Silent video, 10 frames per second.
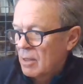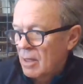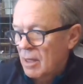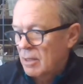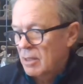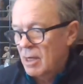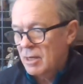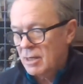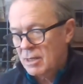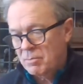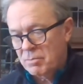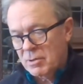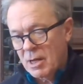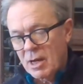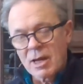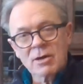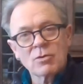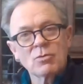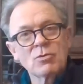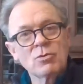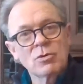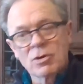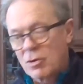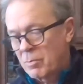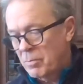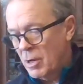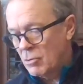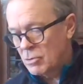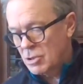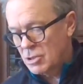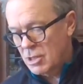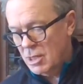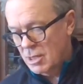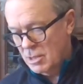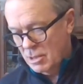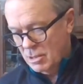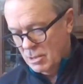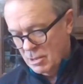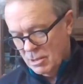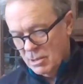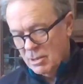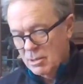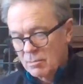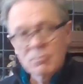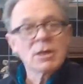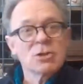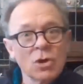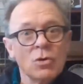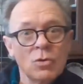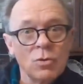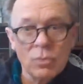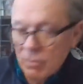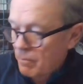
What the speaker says: And the young kangaroo in her pouch said, me too.